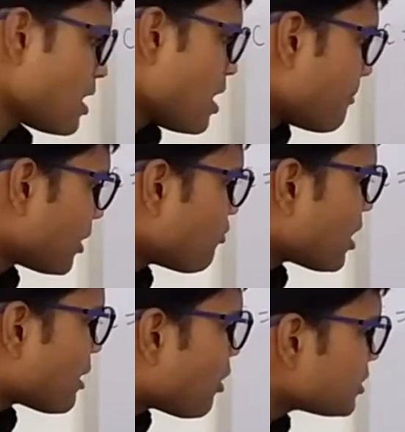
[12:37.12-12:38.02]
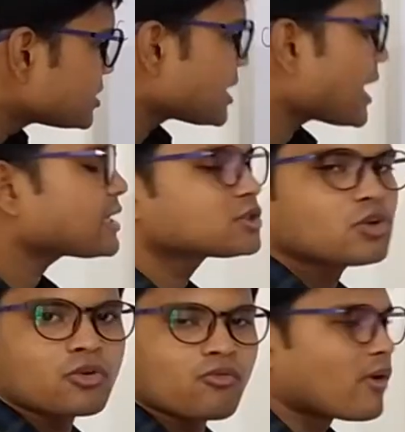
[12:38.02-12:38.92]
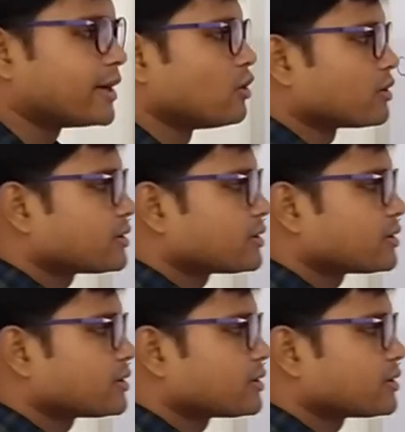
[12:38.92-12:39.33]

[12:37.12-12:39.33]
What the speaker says: But what about this x dot y dot?